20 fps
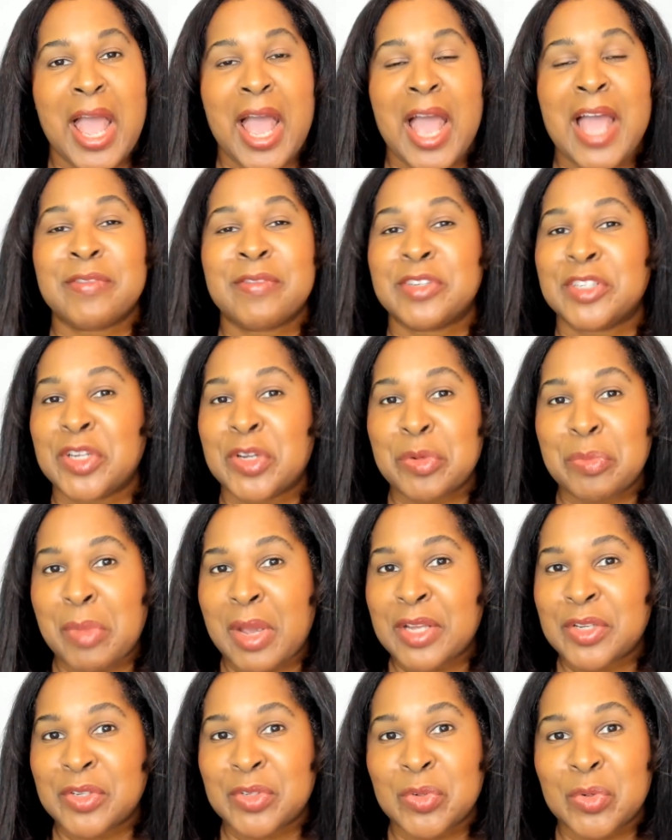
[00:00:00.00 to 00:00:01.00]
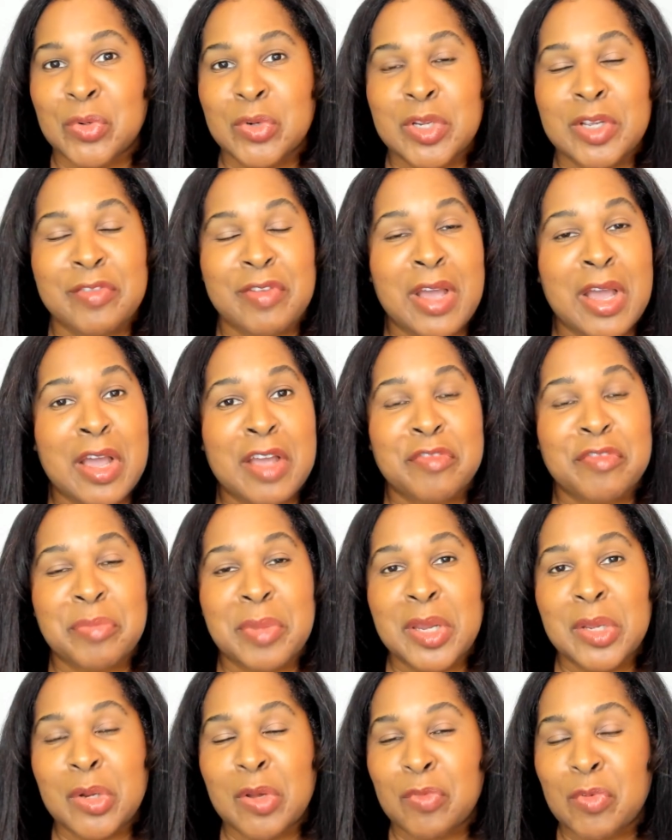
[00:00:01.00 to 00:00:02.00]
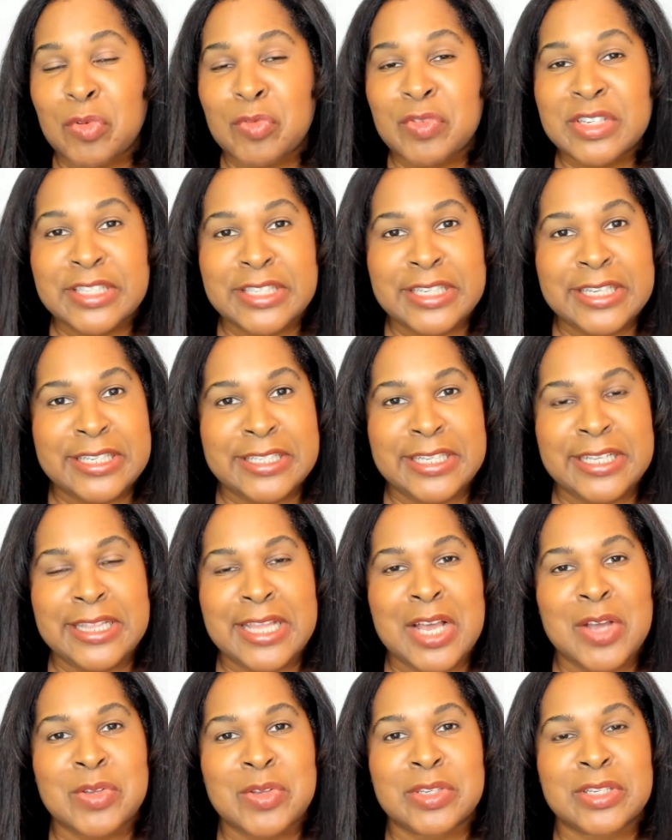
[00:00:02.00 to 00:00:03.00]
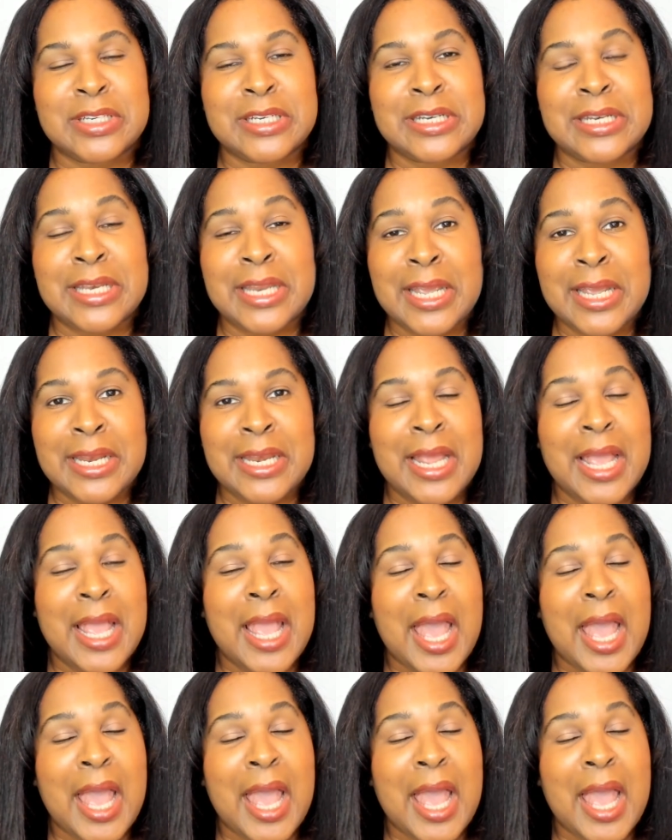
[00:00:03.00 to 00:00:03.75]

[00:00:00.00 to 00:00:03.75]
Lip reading: I've shared my story of how I've paid off over $60,000 in debt.